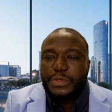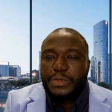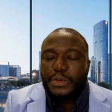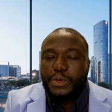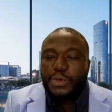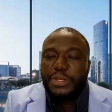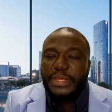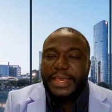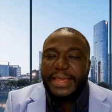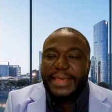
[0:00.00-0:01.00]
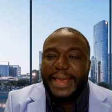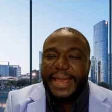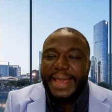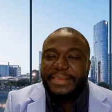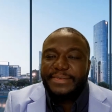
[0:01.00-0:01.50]
you could get
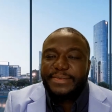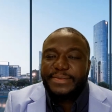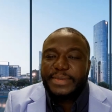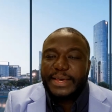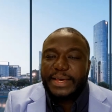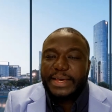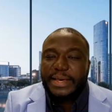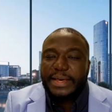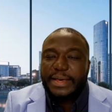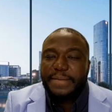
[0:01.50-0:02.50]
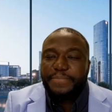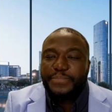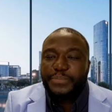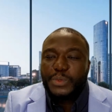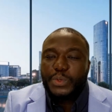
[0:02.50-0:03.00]
asked, uh,
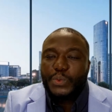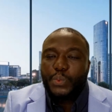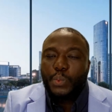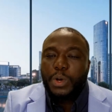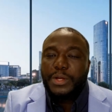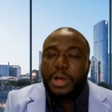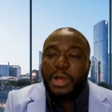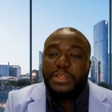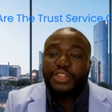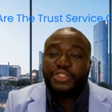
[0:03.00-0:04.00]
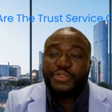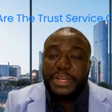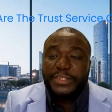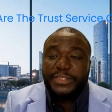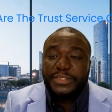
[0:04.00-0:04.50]
what are the
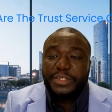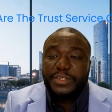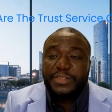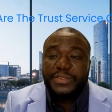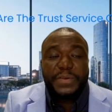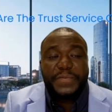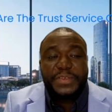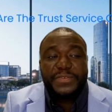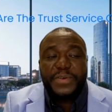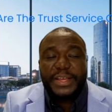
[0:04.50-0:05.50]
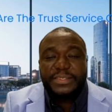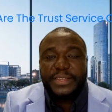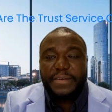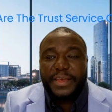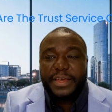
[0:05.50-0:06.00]
trust service
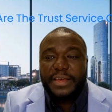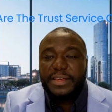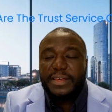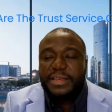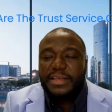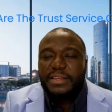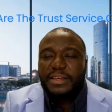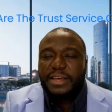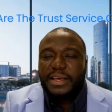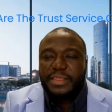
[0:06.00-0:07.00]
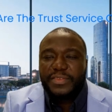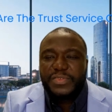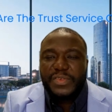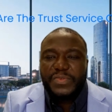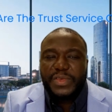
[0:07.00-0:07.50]
criteria? Uh, and
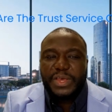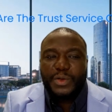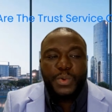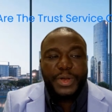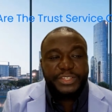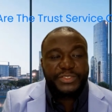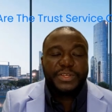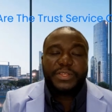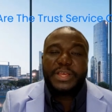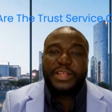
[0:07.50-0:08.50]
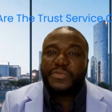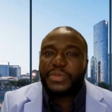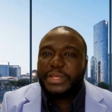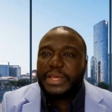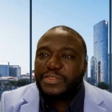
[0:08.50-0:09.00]
this is a question that's
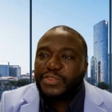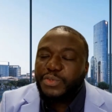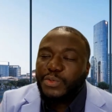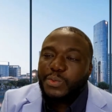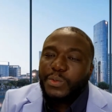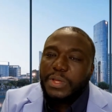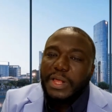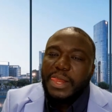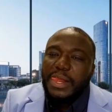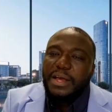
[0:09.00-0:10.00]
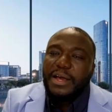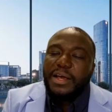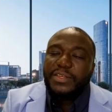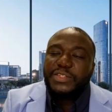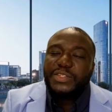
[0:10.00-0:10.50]
related to
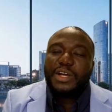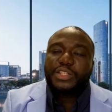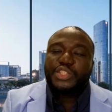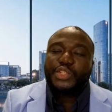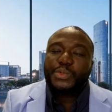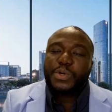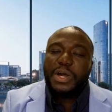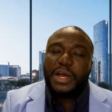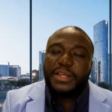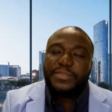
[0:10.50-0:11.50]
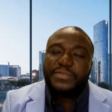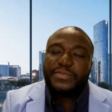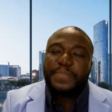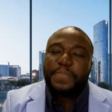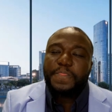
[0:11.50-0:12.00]
uh, SOC 2
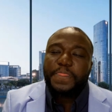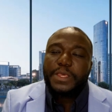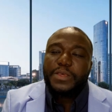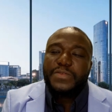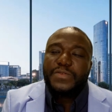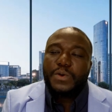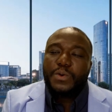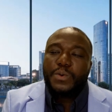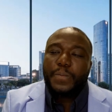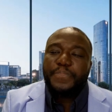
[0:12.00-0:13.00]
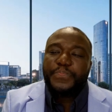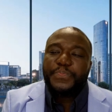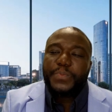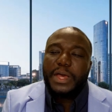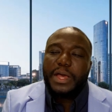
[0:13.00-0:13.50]
audits. So,
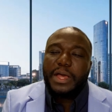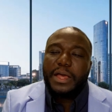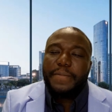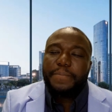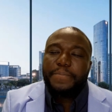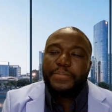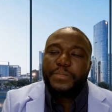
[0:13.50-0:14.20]
um,